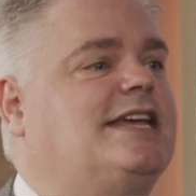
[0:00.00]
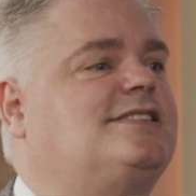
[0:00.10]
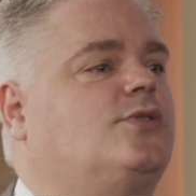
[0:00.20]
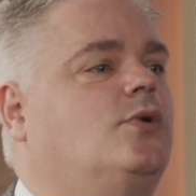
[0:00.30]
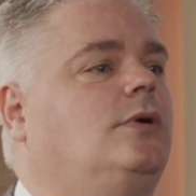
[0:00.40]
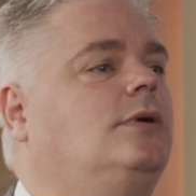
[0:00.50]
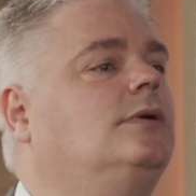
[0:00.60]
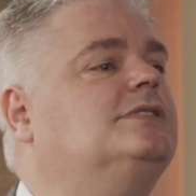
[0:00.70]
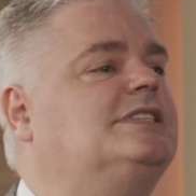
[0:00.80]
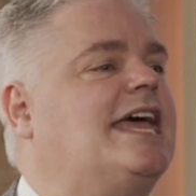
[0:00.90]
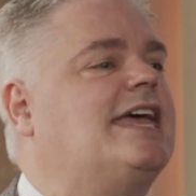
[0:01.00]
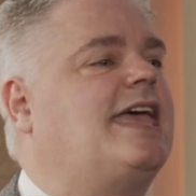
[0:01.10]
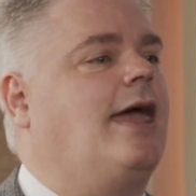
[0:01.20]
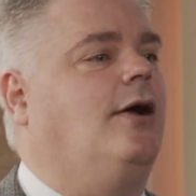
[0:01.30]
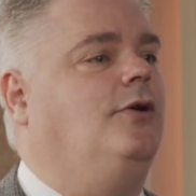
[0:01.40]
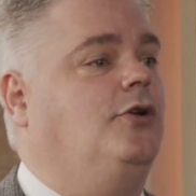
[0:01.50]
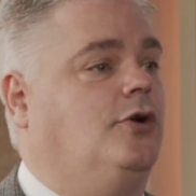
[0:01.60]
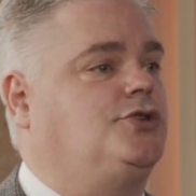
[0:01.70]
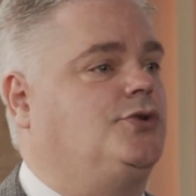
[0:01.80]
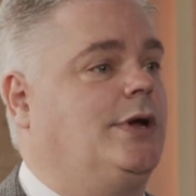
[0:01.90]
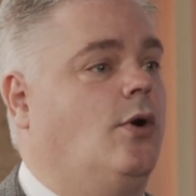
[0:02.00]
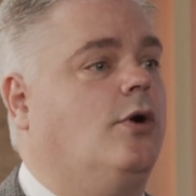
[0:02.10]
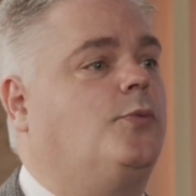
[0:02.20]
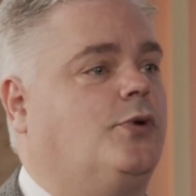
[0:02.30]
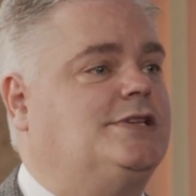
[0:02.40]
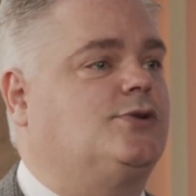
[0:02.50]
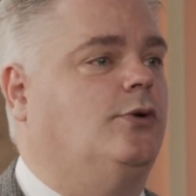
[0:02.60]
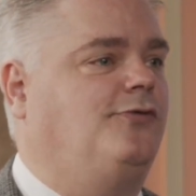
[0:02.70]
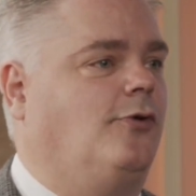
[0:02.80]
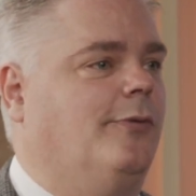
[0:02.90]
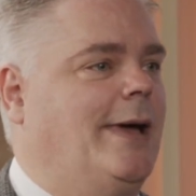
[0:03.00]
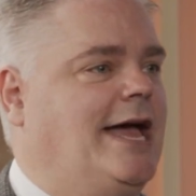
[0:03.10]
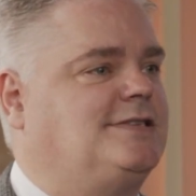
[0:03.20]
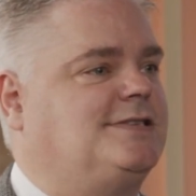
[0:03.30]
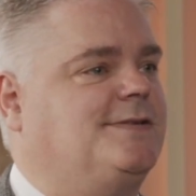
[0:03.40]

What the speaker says: school, daycare, nursery, or preschool formats.